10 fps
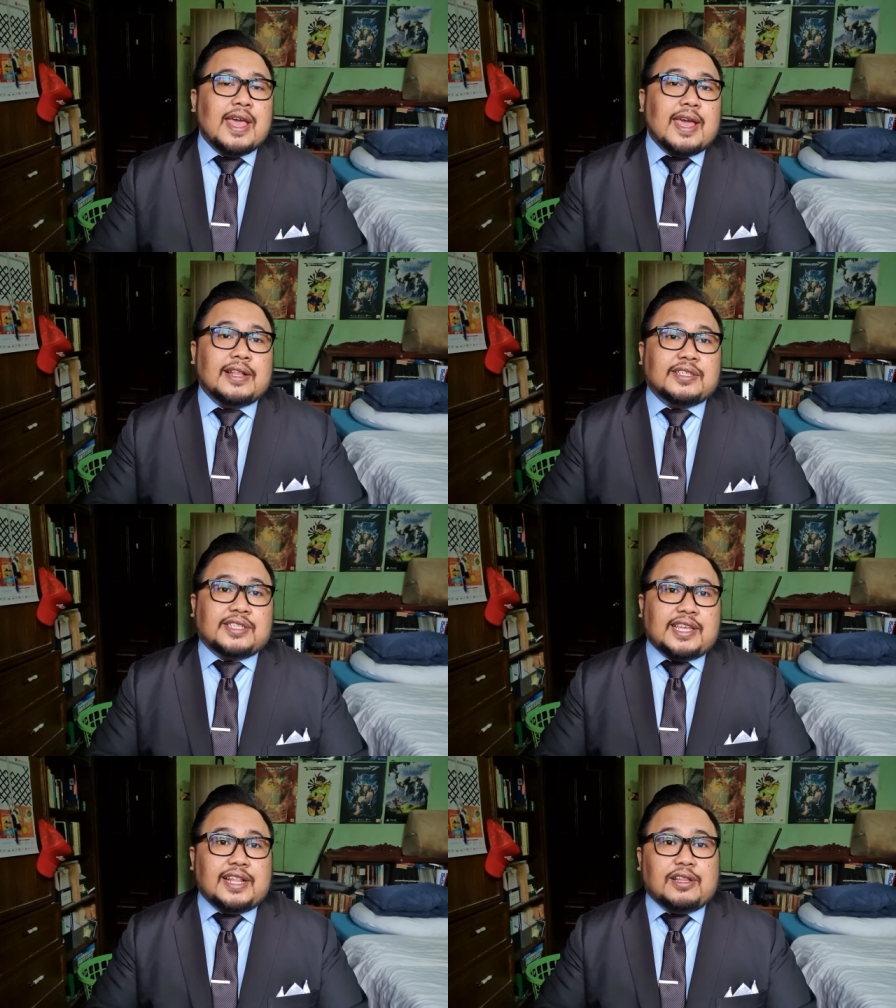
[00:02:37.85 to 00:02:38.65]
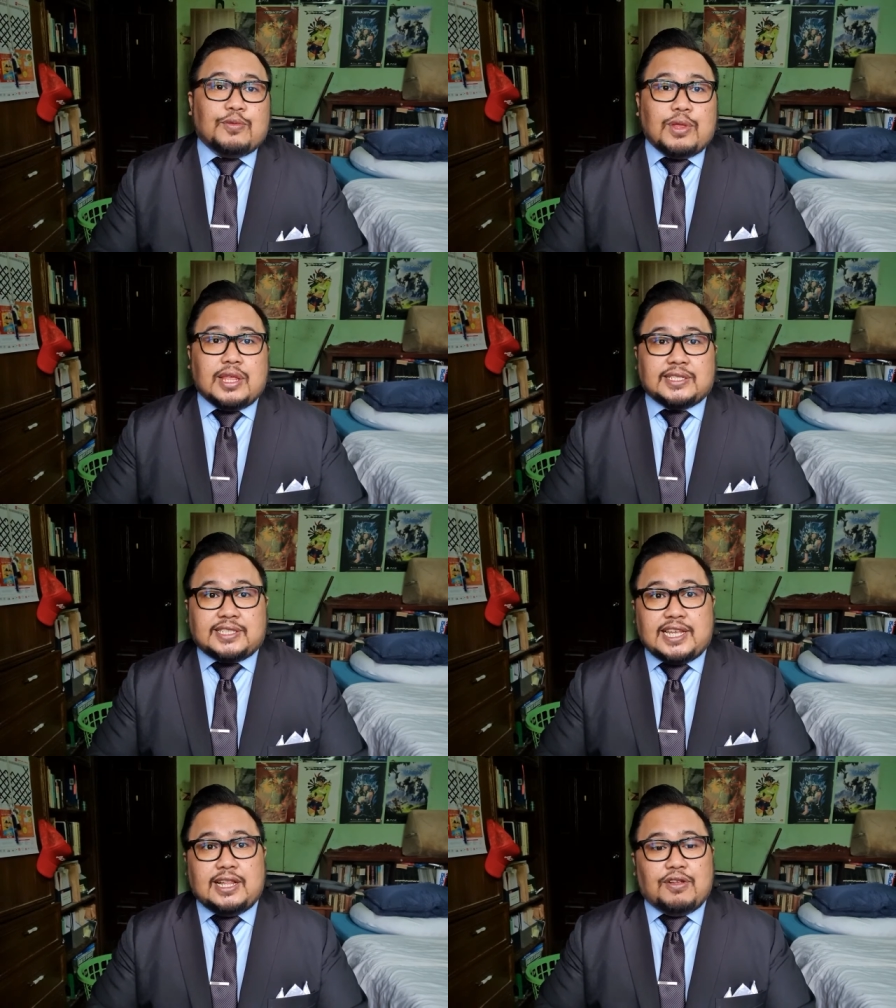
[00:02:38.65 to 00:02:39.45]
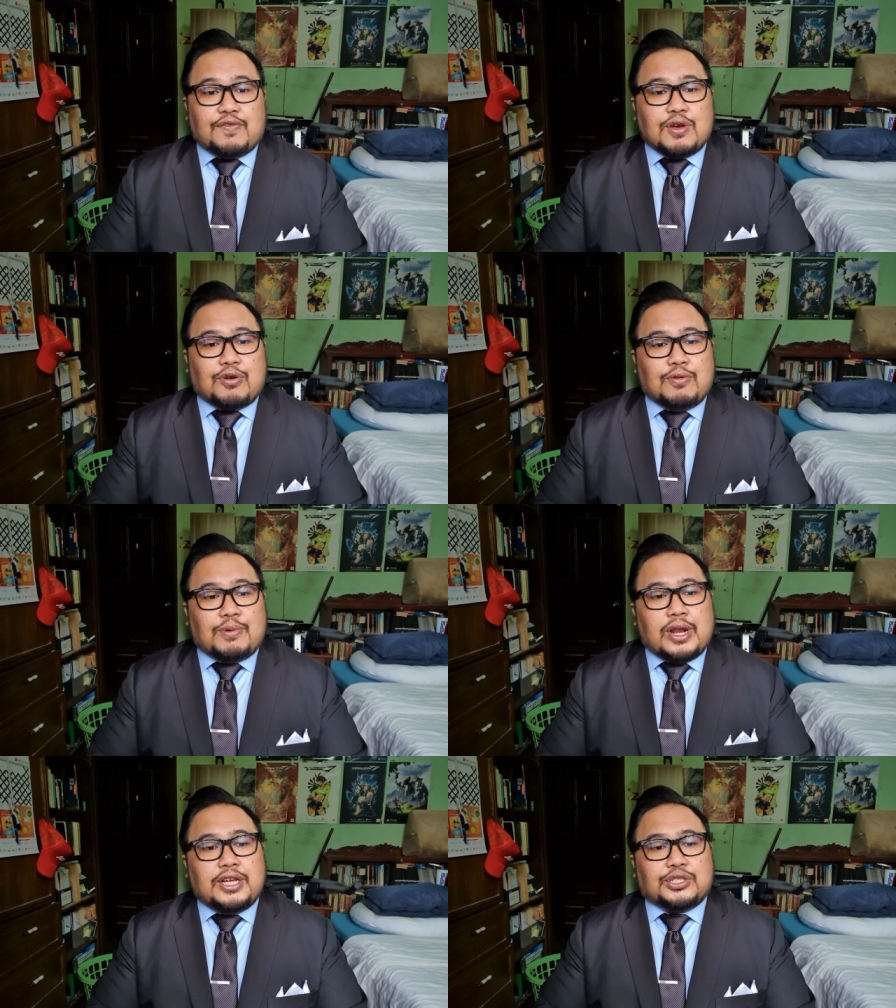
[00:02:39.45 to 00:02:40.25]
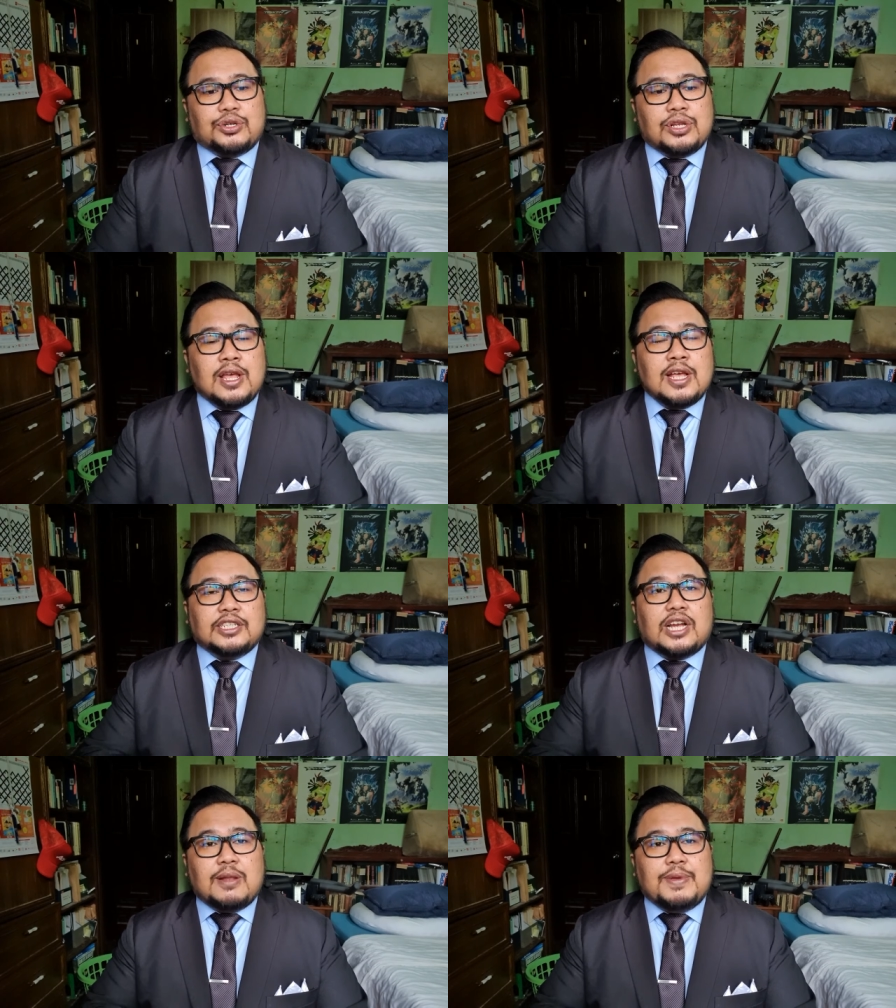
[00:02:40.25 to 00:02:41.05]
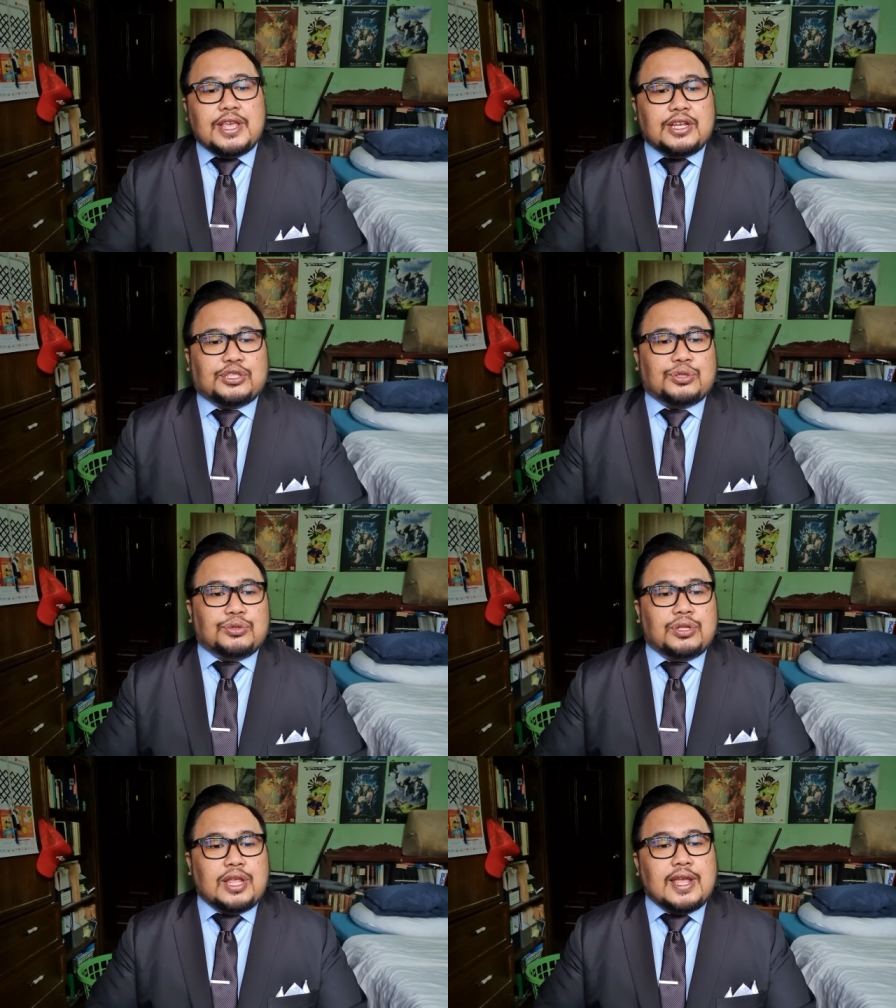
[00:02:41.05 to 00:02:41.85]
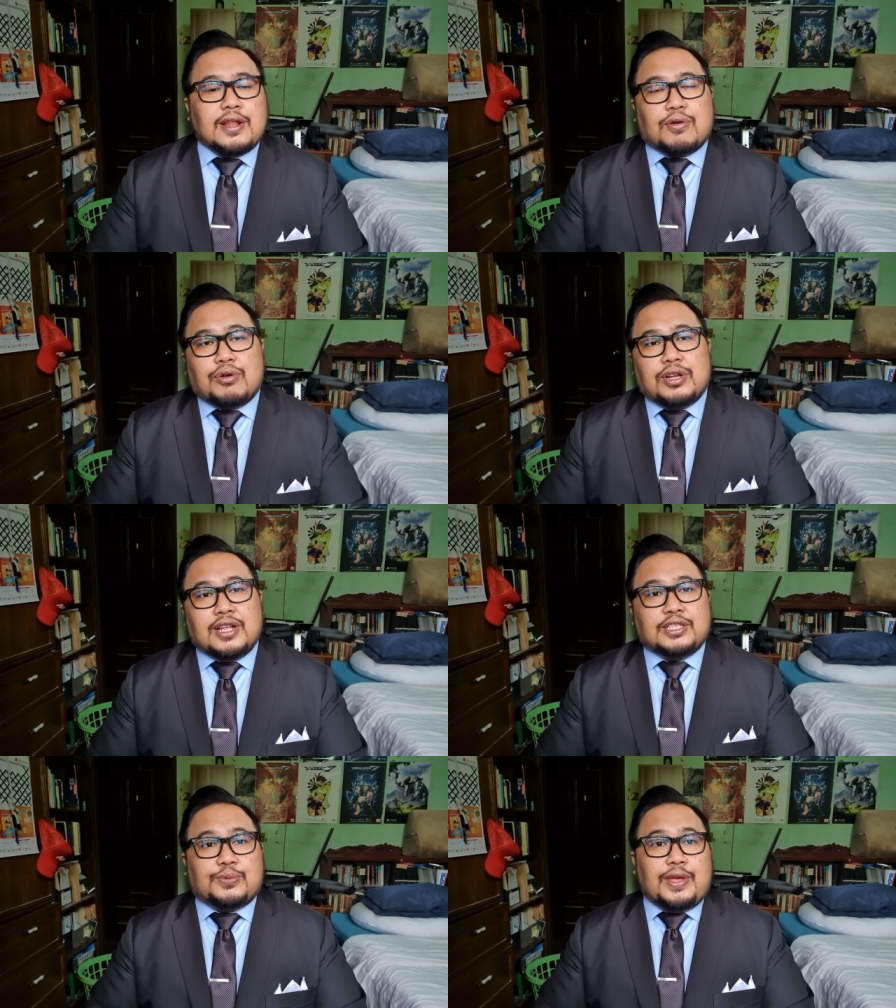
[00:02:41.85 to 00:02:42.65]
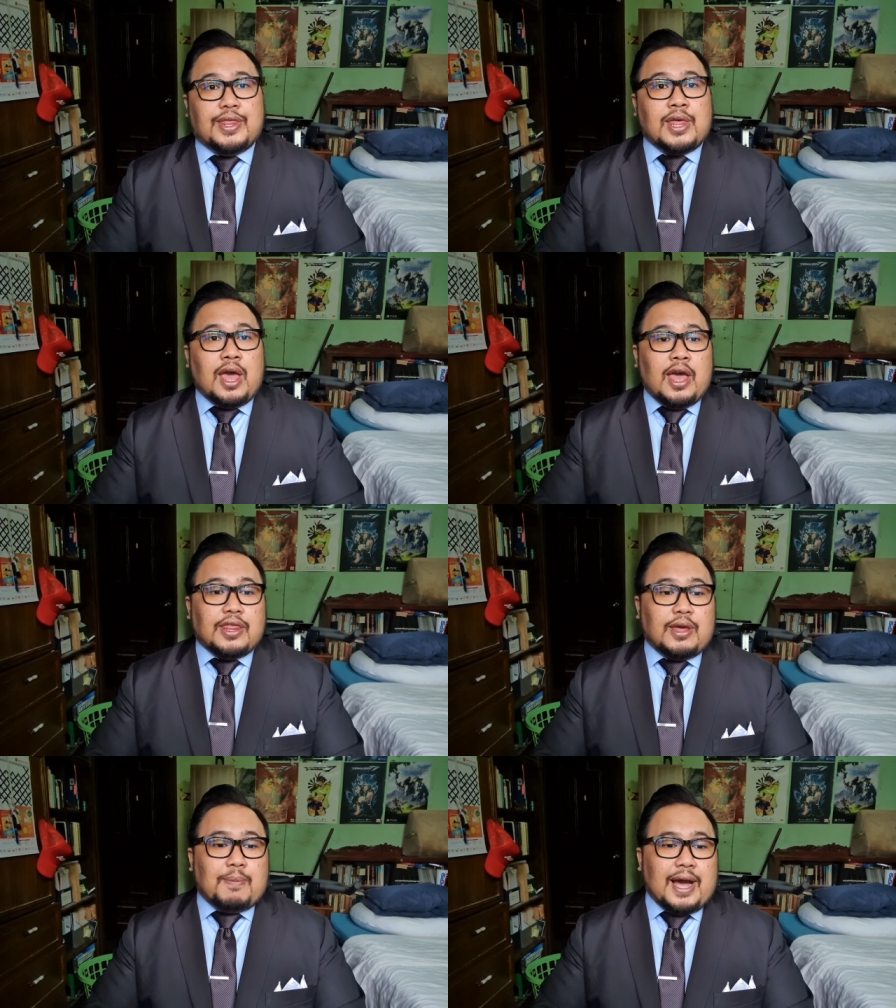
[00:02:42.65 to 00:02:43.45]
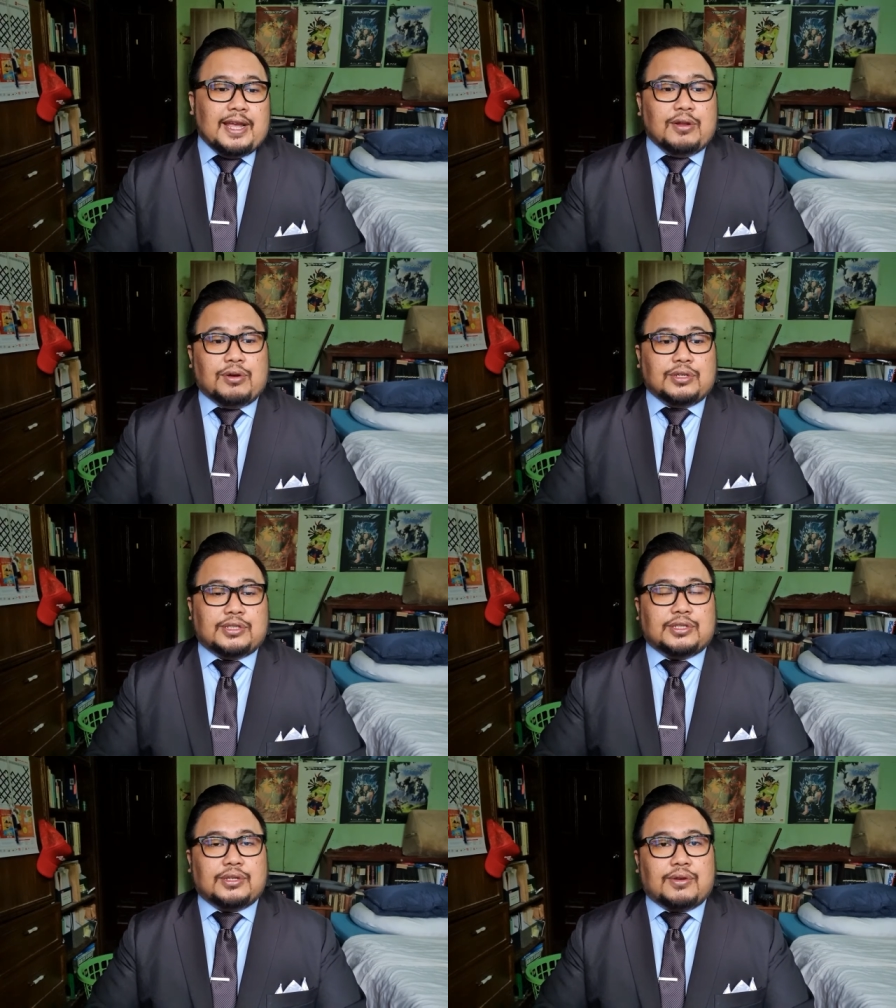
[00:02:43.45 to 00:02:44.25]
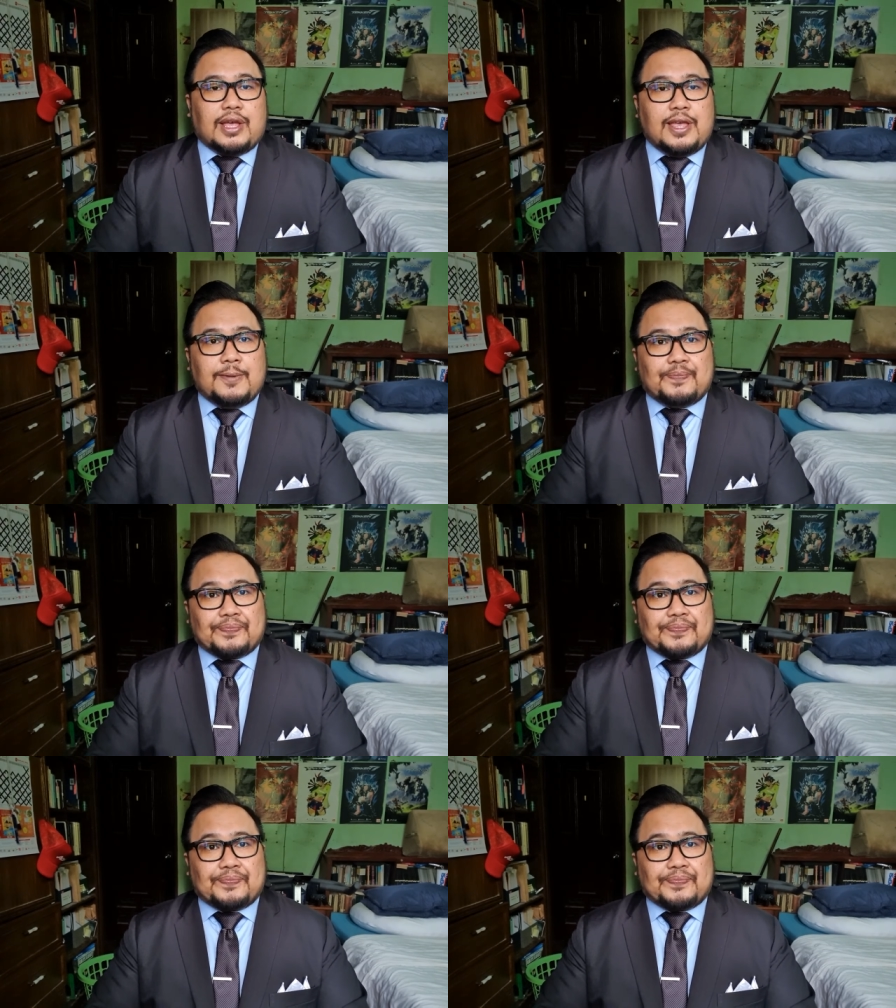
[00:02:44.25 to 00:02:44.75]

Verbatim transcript: and sealed with the seal of the corporation shall be issued in accordance with the bylaws. Okay?